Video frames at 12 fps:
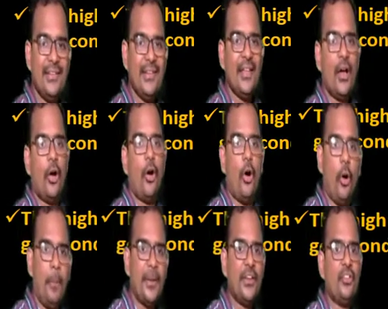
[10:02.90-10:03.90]
see the
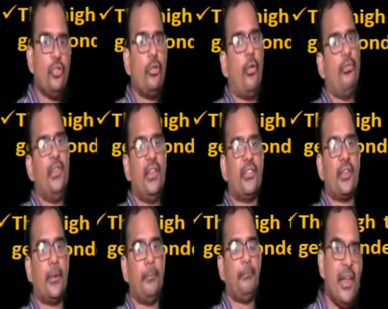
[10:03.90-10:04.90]
operation of this
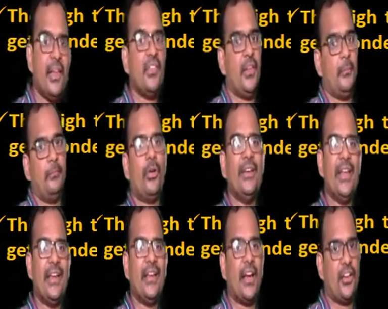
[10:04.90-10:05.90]
AC or an
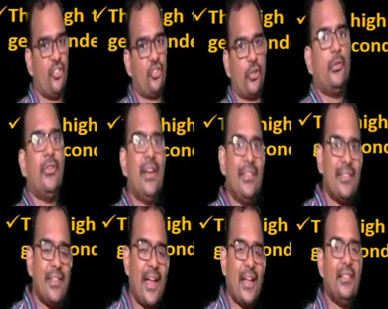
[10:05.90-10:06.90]
air conditioner. Now let's
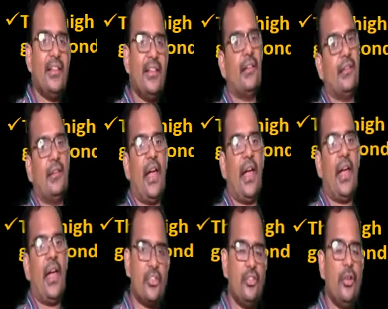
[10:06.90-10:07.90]
start the
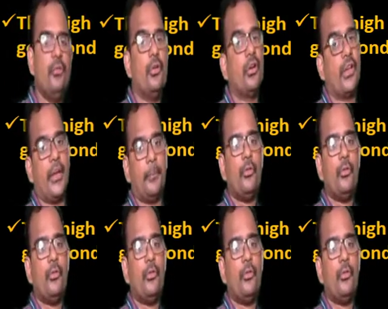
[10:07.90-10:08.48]
actual working.